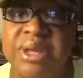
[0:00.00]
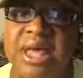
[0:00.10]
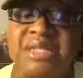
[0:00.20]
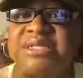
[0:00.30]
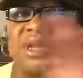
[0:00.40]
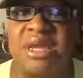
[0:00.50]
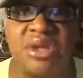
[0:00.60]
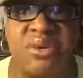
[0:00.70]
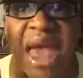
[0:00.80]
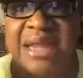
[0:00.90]
custody and
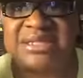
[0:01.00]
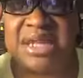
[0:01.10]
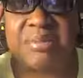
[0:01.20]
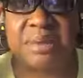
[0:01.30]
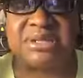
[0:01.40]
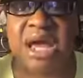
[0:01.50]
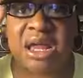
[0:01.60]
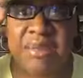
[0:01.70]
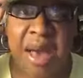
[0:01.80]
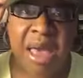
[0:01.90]
you got to see them. But I'm
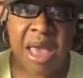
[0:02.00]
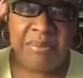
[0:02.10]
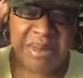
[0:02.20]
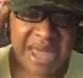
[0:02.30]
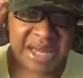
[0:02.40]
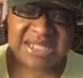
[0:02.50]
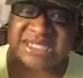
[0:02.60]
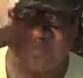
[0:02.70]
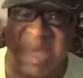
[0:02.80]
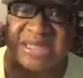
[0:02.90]
talking about being in
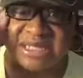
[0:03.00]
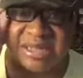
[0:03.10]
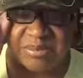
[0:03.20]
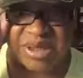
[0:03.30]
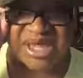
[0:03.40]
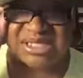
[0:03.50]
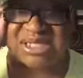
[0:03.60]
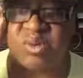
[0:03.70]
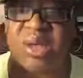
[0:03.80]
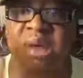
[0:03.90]
spaces and
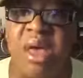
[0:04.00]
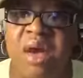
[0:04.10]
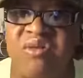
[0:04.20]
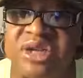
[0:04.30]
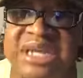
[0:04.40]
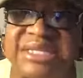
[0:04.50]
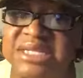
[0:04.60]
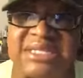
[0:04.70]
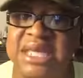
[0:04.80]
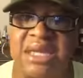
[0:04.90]
places with them for just
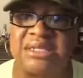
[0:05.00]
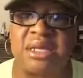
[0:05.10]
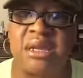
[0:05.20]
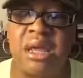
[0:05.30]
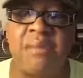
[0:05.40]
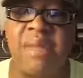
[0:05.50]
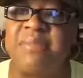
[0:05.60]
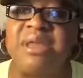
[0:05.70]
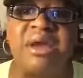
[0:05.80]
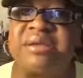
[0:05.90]
a season.
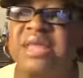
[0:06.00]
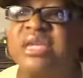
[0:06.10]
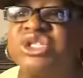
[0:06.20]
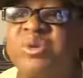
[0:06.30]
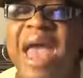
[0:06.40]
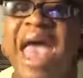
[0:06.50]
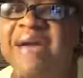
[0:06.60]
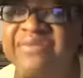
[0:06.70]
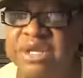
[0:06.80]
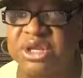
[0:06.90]
Maybe there are things you
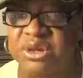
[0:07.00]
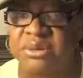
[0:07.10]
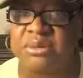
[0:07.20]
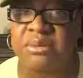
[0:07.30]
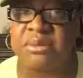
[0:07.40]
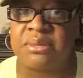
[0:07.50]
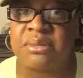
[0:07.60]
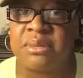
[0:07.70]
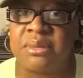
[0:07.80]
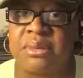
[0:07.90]
have to do.
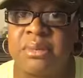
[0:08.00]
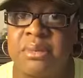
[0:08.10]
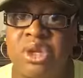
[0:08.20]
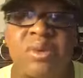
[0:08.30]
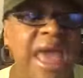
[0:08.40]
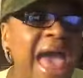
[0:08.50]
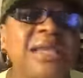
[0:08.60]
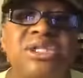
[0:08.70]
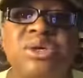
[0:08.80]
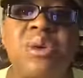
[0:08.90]
You got
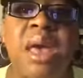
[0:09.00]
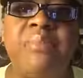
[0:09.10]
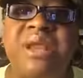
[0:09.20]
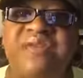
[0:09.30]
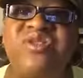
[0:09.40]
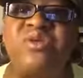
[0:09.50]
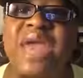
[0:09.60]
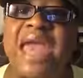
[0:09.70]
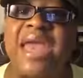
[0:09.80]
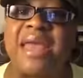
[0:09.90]
to do. But if you
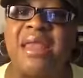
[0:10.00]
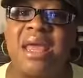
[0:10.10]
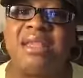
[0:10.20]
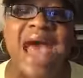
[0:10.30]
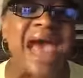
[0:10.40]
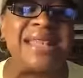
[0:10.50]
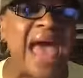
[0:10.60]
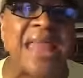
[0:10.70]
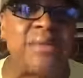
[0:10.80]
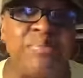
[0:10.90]
can, not
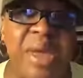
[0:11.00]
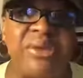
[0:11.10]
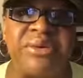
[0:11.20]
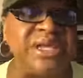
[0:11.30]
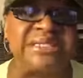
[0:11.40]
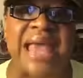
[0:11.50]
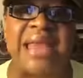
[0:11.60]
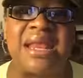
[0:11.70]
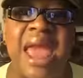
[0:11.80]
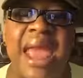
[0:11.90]
not in bitterness,
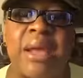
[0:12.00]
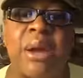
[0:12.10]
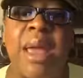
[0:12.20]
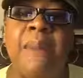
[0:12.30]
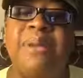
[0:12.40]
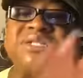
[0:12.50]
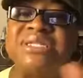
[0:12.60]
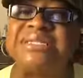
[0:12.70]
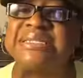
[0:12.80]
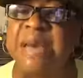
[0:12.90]
not in anger, but
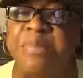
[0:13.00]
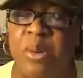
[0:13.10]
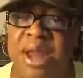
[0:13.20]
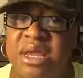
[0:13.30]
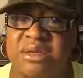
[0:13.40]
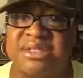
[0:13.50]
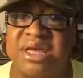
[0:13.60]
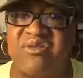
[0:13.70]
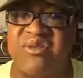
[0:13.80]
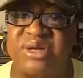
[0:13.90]
just separating
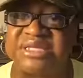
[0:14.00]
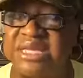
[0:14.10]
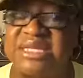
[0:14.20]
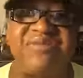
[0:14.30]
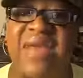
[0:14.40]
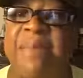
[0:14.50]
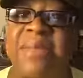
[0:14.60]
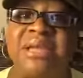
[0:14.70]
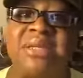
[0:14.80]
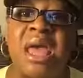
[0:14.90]
yourself for a season. If that
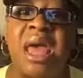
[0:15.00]
means